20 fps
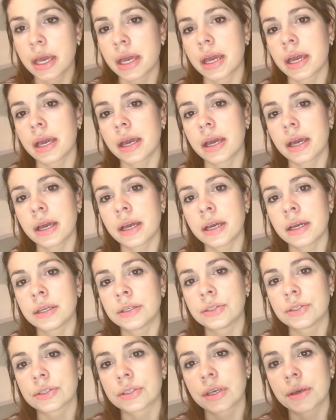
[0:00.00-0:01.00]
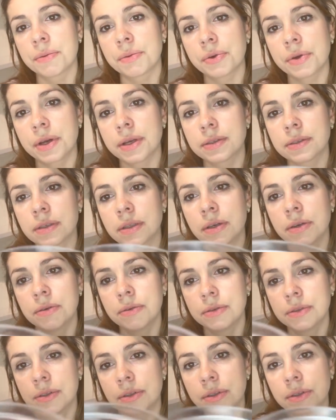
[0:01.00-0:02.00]
And just keep your eyes
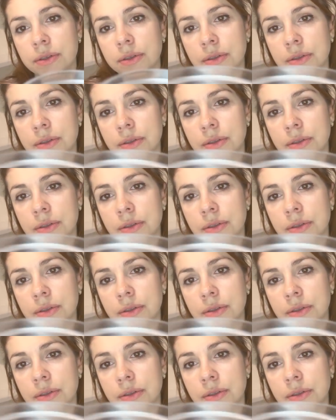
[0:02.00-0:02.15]
closed.